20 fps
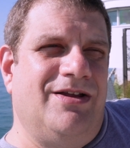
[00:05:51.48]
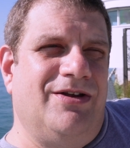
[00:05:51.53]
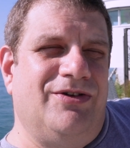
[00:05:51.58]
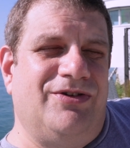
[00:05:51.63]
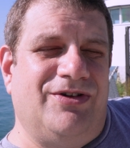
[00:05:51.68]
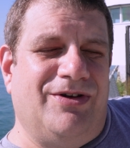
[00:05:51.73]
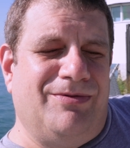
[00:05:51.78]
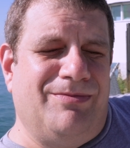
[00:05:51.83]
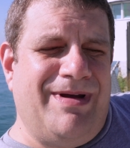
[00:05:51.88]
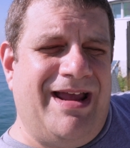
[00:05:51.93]

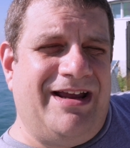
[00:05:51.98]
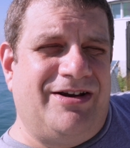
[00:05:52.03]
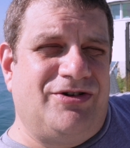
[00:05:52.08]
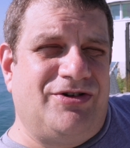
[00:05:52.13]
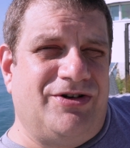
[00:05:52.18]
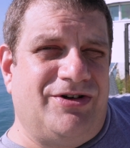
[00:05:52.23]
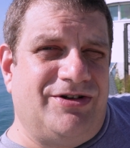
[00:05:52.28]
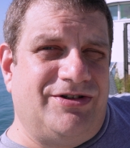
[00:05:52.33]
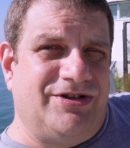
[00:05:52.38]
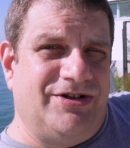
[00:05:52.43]
So make
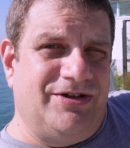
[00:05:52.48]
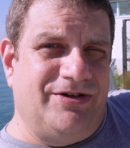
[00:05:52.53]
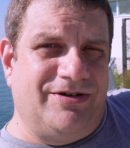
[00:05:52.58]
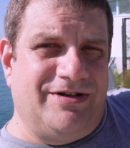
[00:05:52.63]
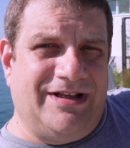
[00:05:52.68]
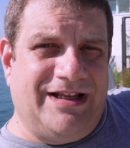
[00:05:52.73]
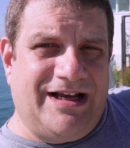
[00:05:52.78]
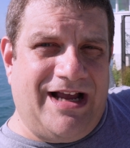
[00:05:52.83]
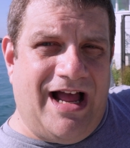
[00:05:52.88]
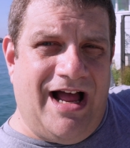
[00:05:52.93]
sure to
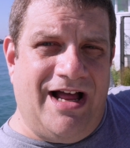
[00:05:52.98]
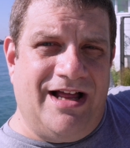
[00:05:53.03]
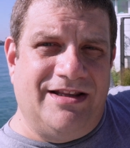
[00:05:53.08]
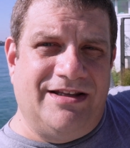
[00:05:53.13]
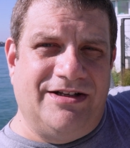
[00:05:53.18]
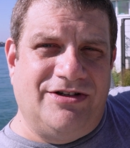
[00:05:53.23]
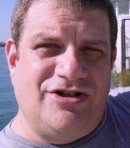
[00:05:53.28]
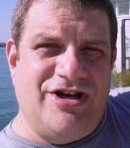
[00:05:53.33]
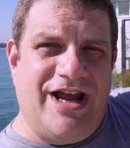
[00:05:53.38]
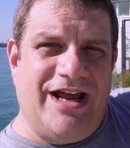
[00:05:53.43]
click on
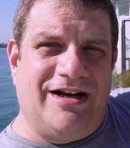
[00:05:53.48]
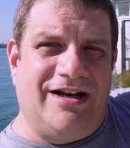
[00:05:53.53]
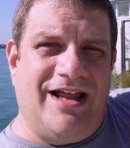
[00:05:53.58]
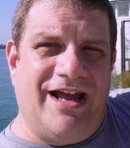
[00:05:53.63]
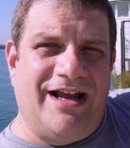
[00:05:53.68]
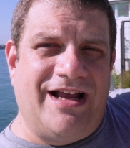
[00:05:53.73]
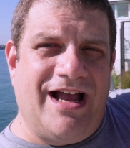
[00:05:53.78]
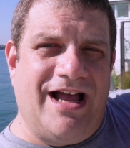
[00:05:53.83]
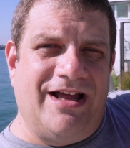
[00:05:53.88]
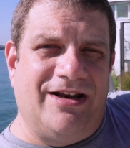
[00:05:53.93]
the channel
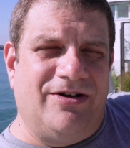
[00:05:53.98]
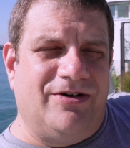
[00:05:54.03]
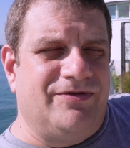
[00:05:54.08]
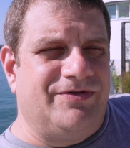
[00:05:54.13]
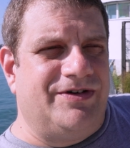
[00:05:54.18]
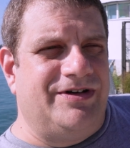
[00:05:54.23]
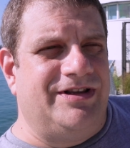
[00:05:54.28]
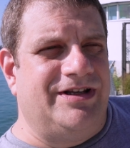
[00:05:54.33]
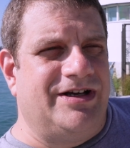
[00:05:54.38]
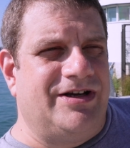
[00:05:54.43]
icon
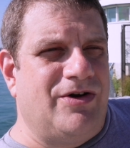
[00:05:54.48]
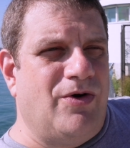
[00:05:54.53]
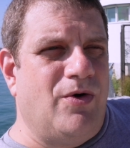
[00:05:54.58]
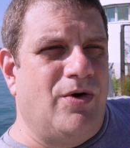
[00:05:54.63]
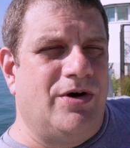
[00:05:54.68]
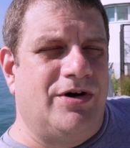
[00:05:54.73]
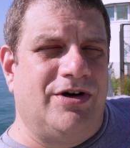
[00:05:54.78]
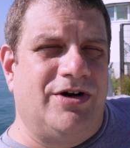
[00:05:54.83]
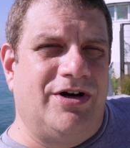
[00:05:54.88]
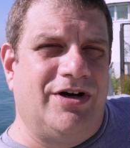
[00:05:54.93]
over in the
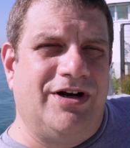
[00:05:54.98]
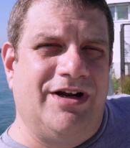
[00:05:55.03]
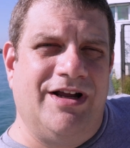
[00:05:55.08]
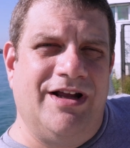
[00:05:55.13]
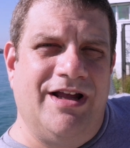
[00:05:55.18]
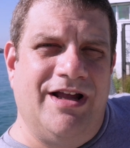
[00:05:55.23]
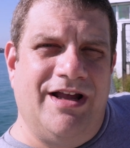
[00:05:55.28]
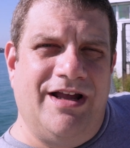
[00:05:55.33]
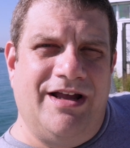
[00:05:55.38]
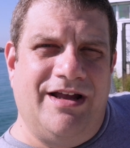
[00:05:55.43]
corner.
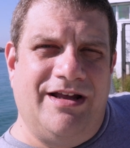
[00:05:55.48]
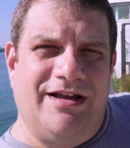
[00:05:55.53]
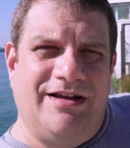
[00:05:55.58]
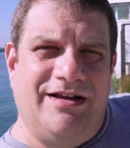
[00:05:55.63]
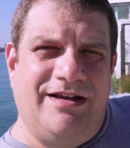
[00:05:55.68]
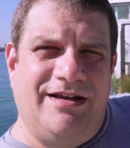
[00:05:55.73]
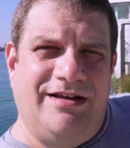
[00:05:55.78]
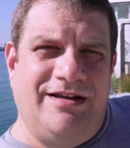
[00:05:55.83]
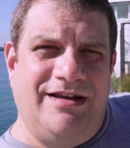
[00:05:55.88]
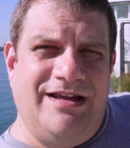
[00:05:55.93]

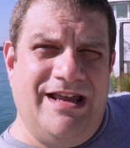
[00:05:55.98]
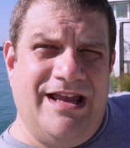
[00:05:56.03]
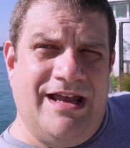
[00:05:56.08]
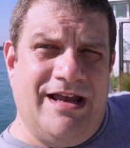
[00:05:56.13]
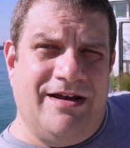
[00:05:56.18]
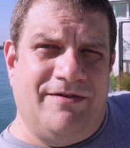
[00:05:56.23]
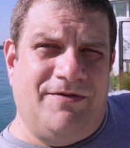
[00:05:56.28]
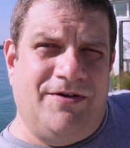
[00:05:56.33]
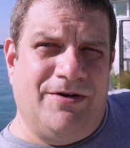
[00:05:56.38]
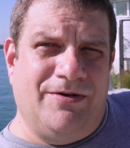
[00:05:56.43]

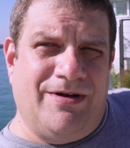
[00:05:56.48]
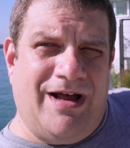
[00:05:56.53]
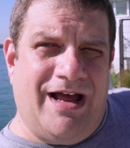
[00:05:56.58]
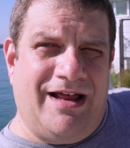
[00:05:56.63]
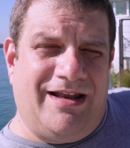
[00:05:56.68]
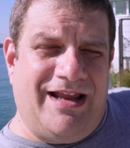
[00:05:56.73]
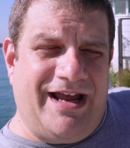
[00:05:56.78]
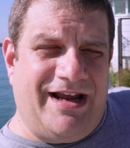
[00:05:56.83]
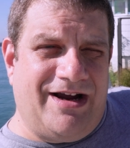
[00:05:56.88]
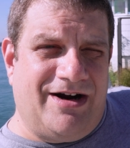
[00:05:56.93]
If you
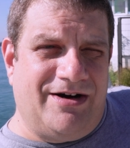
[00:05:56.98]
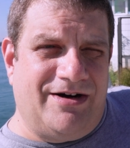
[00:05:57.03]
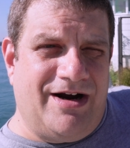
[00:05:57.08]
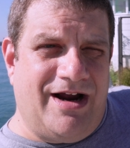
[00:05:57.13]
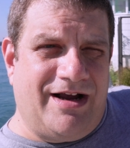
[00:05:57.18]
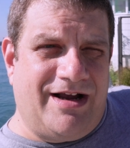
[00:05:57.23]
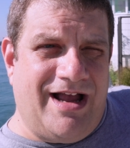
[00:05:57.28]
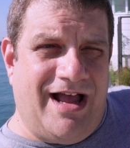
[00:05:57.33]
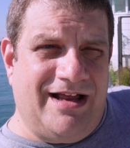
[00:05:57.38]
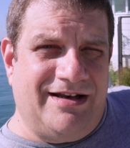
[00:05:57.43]
like
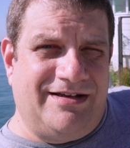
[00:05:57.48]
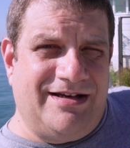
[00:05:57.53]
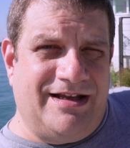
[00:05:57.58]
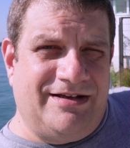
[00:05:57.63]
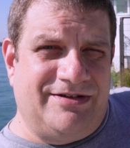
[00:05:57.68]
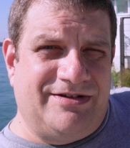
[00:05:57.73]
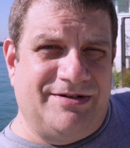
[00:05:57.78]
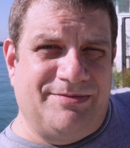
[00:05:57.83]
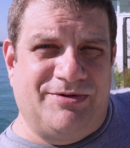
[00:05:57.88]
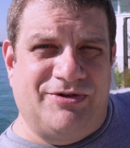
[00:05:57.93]
our
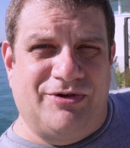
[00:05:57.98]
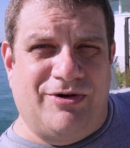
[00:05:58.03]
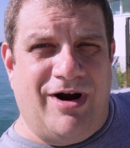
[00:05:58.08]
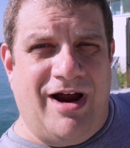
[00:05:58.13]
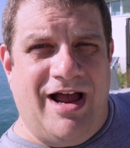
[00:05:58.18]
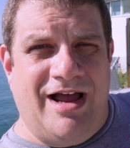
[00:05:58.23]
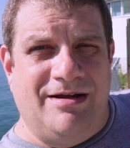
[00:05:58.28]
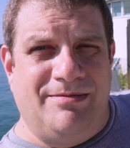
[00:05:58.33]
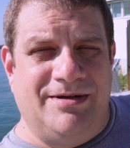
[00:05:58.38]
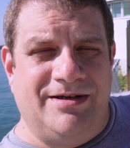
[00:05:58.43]
content,
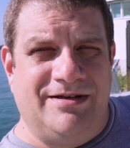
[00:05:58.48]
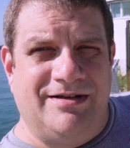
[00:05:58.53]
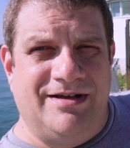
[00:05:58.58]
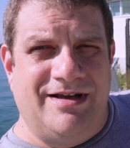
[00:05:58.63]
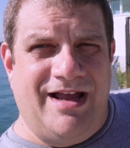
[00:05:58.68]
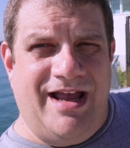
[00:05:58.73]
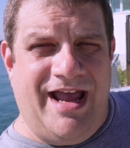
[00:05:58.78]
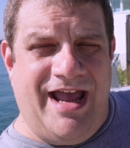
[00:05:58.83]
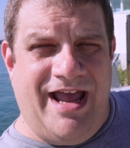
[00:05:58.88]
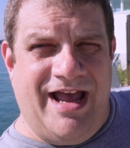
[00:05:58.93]
subscribe,
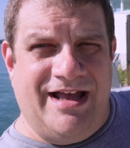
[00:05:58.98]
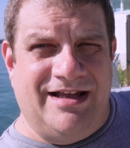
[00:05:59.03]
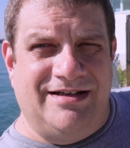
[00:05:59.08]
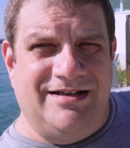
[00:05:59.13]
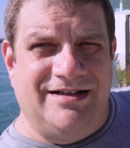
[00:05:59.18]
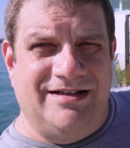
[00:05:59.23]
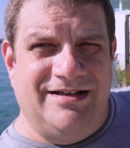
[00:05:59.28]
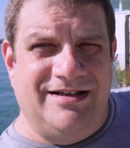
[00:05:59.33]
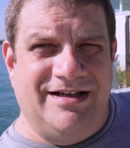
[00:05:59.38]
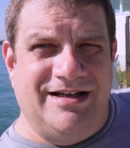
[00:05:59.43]

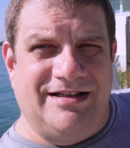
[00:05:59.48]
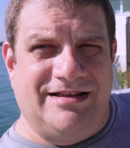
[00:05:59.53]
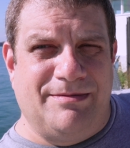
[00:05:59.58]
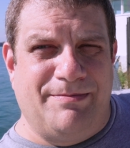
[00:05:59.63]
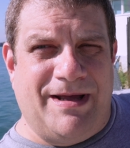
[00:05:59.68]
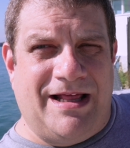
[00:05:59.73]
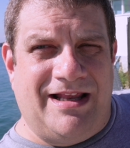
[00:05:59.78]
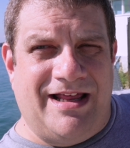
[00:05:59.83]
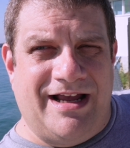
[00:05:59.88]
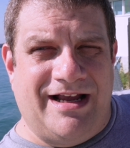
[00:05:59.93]
and hit the
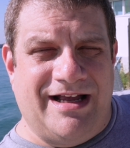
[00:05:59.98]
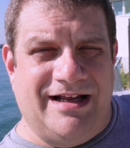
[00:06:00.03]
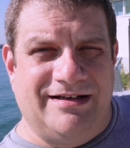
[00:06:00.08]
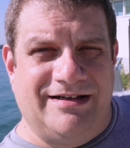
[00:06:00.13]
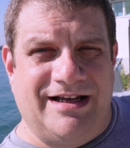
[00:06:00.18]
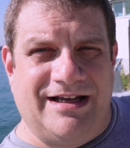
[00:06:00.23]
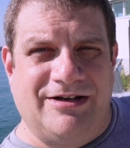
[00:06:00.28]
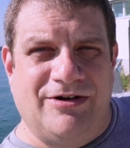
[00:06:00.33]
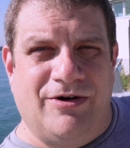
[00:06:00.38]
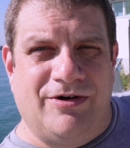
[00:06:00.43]
bell icon
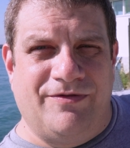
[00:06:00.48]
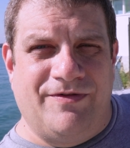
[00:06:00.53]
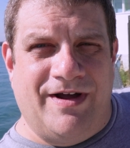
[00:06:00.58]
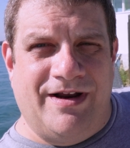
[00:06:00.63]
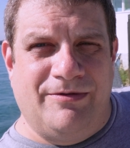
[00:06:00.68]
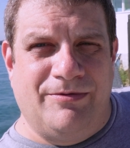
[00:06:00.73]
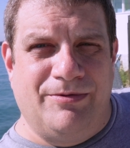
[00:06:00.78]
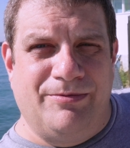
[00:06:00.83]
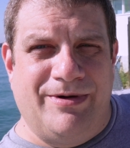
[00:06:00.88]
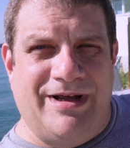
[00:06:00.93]
to get
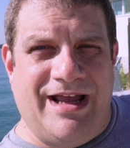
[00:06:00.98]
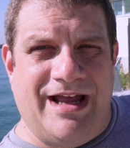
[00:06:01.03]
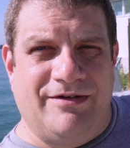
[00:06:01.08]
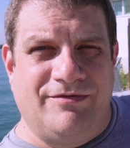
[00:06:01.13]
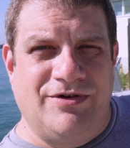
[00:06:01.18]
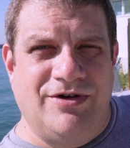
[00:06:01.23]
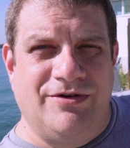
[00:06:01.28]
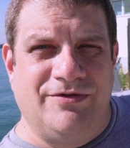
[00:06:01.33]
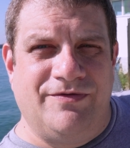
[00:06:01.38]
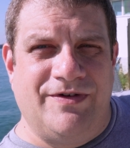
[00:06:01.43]
notified when we
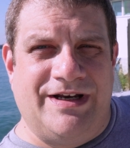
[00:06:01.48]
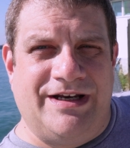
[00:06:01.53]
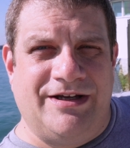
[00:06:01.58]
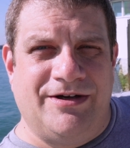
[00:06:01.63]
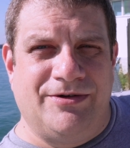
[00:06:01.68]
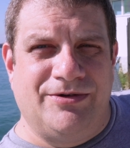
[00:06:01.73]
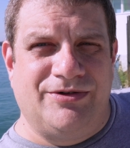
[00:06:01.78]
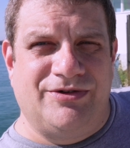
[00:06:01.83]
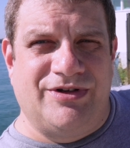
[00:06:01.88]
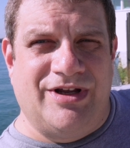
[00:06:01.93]
have new
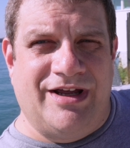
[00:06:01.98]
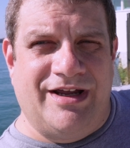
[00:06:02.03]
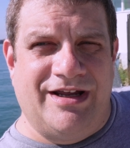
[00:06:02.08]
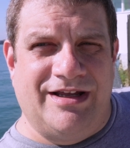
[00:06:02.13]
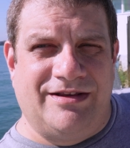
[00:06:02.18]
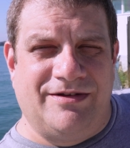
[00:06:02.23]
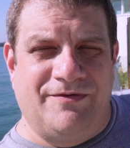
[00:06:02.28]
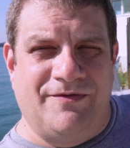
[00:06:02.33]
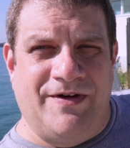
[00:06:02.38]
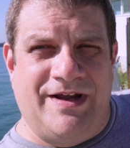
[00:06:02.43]
videos
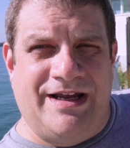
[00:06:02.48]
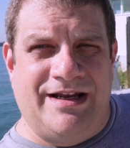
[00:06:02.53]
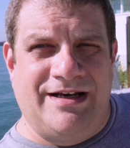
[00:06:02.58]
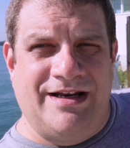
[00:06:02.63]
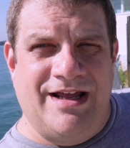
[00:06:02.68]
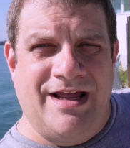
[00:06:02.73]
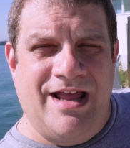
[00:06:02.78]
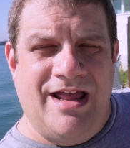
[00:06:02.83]
hit the feed.